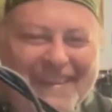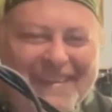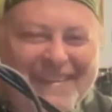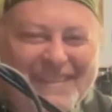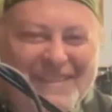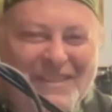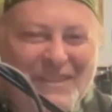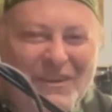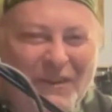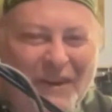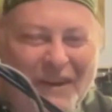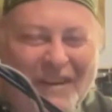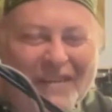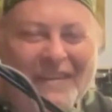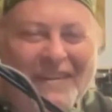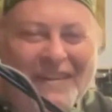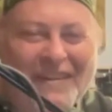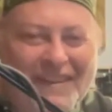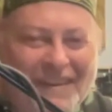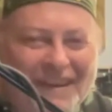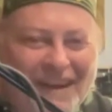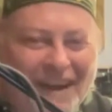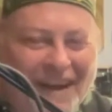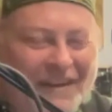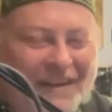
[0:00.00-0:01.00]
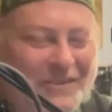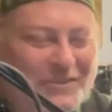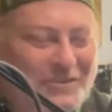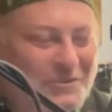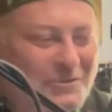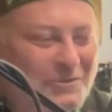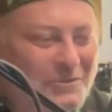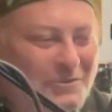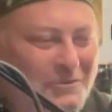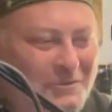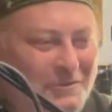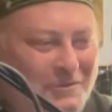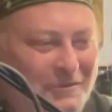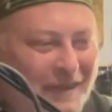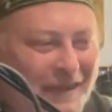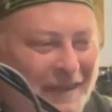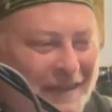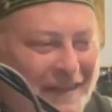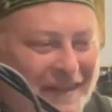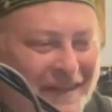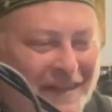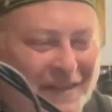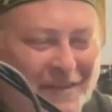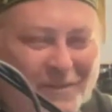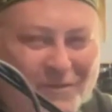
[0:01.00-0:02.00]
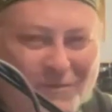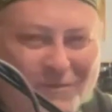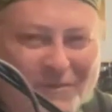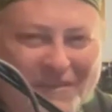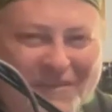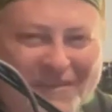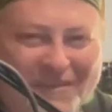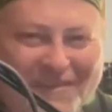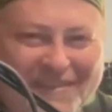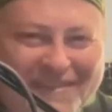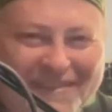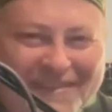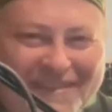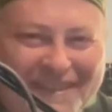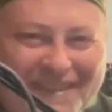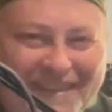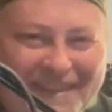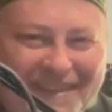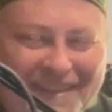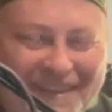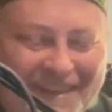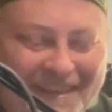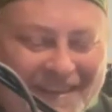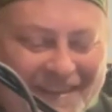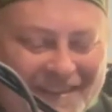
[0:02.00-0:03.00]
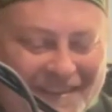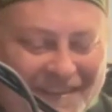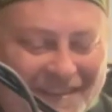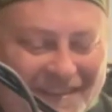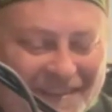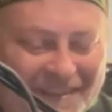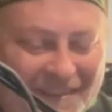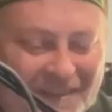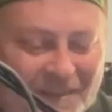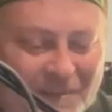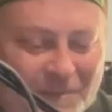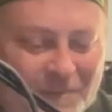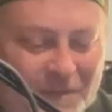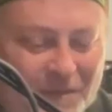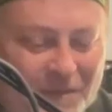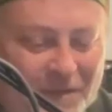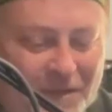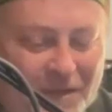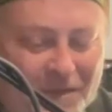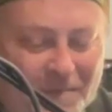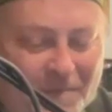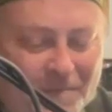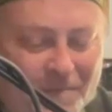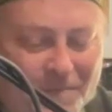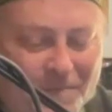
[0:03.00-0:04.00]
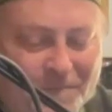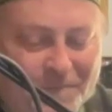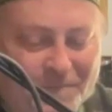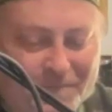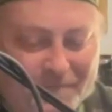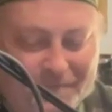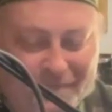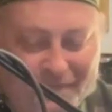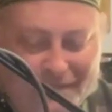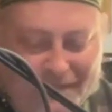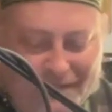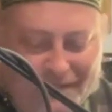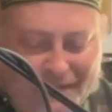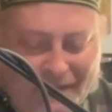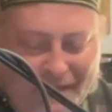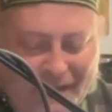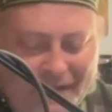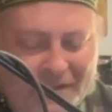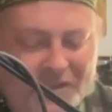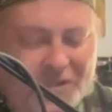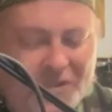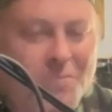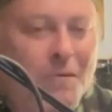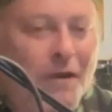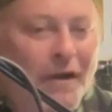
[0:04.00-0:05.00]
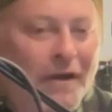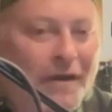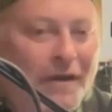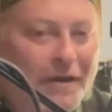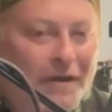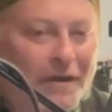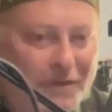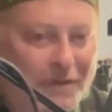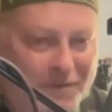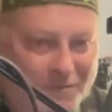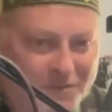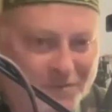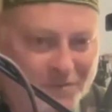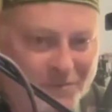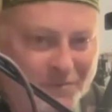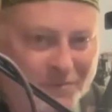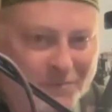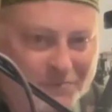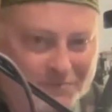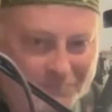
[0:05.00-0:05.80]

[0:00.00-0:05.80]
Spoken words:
so I get into it, but I aspire to